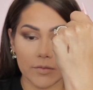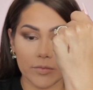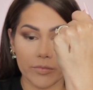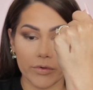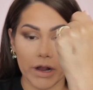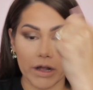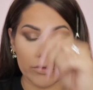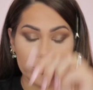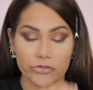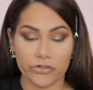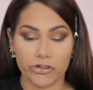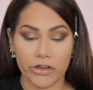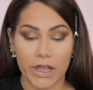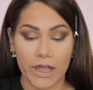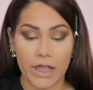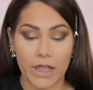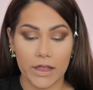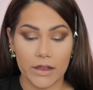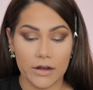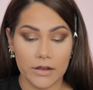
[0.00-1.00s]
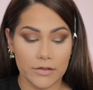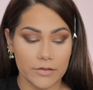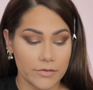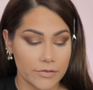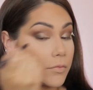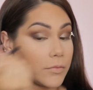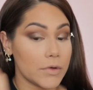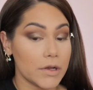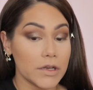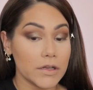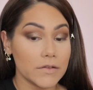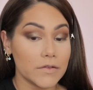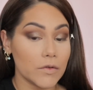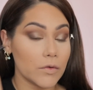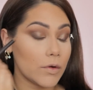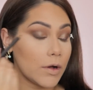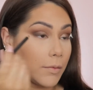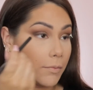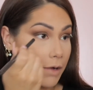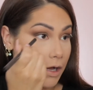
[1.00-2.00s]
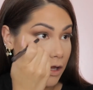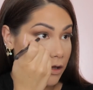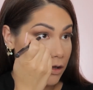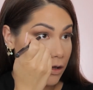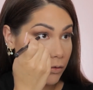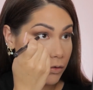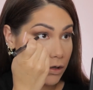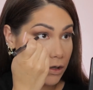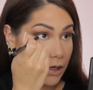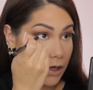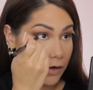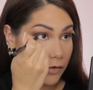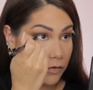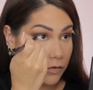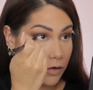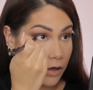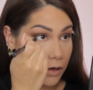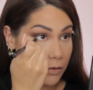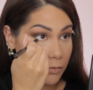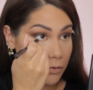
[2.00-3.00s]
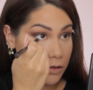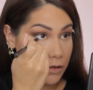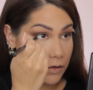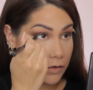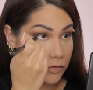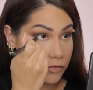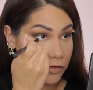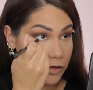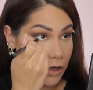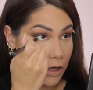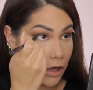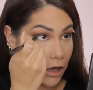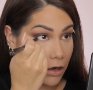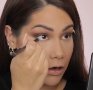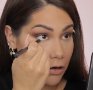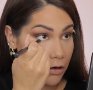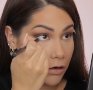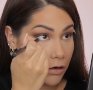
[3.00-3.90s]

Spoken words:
brown shade. I'm gonna do my lower lash line with this shade.